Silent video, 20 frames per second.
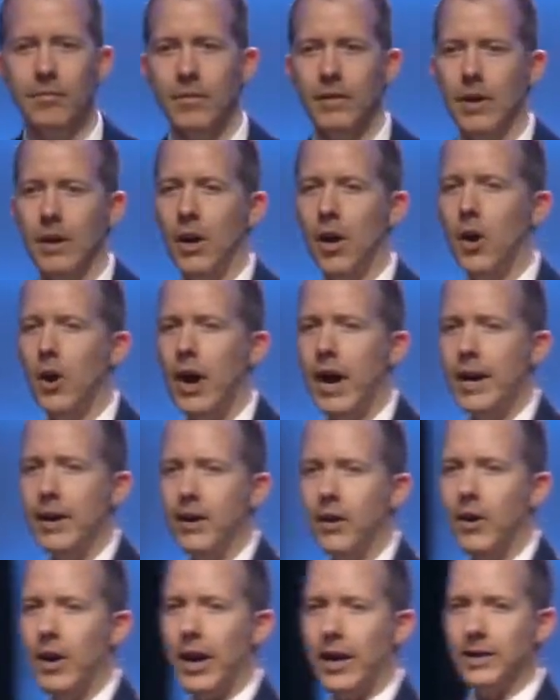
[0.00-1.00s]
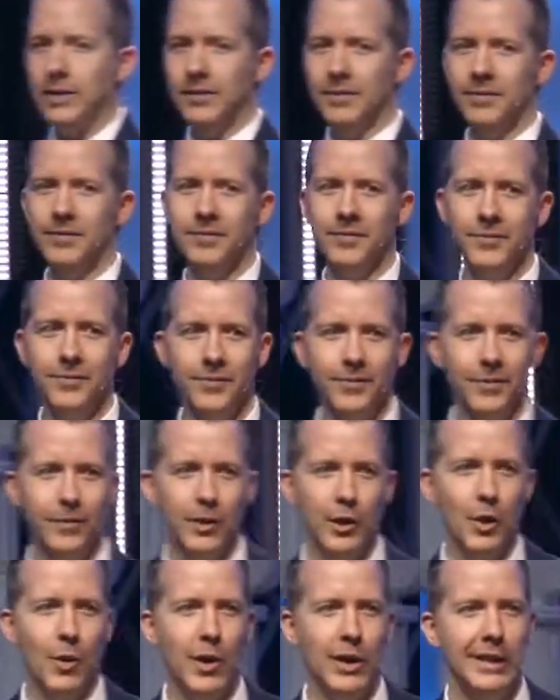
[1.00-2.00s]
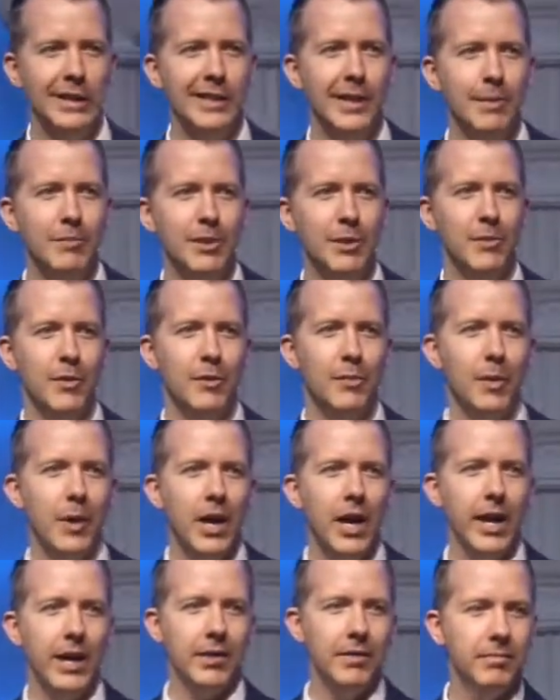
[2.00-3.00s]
All right. We don't want to tempt them with pride.